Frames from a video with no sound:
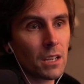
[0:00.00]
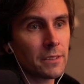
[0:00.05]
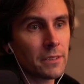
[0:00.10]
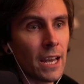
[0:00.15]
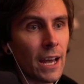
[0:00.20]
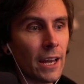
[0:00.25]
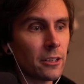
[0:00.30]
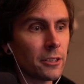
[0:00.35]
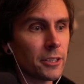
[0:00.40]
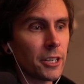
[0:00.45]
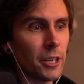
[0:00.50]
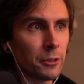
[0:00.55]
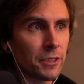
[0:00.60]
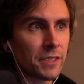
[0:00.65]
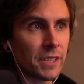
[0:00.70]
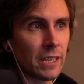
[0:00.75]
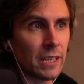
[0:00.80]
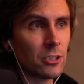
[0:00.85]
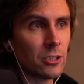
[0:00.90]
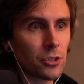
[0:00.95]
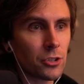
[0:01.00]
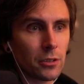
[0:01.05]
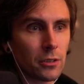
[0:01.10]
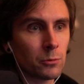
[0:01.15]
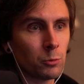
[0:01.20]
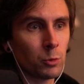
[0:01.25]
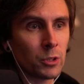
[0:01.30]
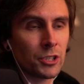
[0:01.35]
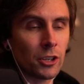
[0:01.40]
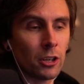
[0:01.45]
I don't know. Sage
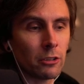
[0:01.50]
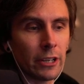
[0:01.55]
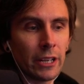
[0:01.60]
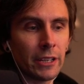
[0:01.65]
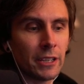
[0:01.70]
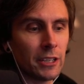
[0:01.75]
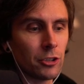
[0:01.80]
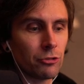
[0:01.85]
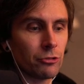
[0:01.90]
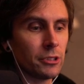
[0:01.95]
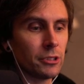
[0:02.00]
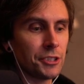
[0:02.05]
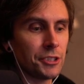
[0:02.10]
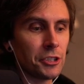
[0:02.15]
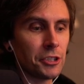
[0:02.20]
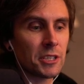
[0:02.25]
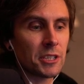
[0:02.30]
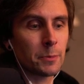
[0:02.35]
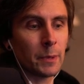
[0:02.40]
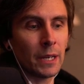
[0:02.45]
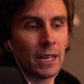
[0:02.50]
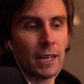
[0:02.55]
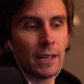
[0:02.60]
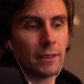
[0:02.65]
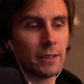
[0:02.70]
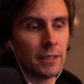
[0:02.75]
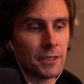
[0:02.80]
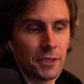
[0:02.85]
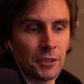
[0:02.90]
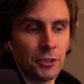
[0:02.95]
was already in a really good spot.
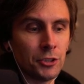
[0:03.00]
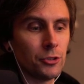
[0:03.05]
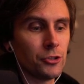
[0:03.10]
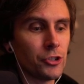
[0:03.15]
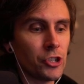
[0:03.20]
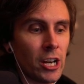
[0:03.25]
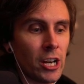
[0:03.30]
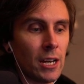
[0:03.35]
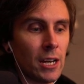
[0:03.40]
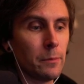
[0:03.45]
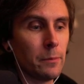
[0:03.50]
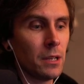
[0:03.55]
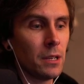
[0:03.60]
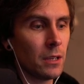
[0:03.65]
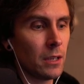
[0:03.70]
It's a new job.